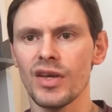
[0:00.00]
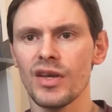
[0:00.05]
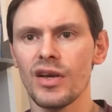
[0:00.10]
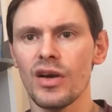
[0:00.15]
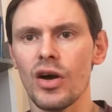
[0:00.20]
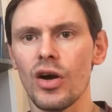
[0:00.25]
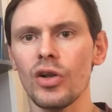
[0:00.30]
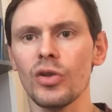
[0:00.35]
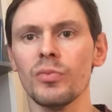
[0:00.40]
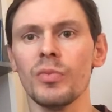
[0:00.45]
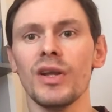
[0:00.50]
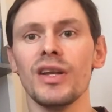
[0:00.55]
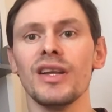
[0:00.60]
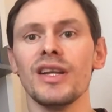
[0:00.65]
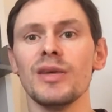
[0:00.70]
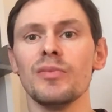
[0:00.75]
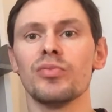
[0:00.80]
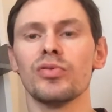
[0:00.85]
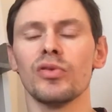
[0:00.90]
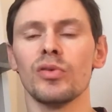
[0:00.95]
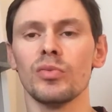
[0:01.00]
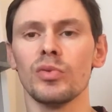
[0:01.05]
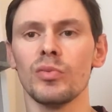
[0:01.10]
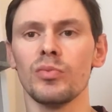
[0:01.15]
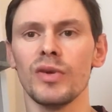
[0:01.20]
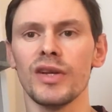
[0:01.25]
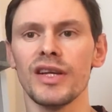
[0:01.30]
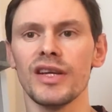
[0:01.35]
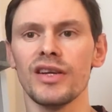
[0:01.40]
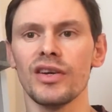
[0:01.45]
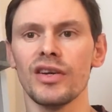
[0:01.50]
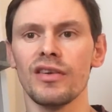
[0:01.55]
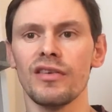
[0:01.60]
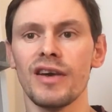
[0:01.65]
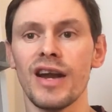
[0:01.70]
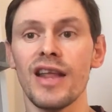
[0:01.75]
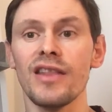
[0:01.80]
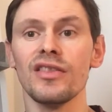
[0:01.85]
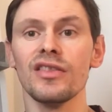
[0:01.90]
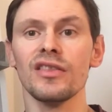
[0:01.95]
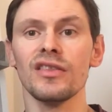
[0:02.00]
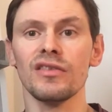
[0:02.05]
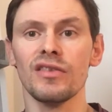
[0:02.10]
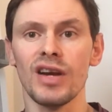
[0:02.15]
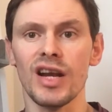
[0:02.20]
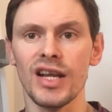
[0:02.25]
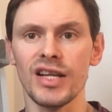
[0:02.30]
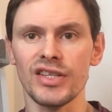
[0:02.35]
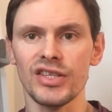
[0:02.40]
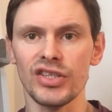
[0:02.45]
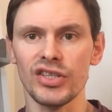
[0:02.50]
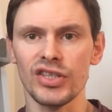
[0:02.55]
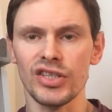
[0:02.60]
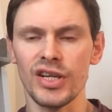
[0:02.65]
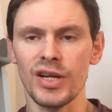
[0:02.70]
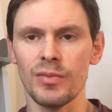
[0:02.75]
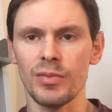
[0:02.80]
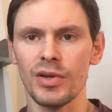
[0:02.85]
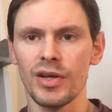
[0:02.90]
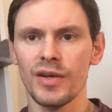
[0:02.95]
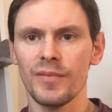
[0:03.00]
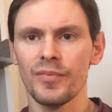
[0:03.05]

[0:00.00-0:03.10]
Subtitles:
ultimately probably going to end the relationship.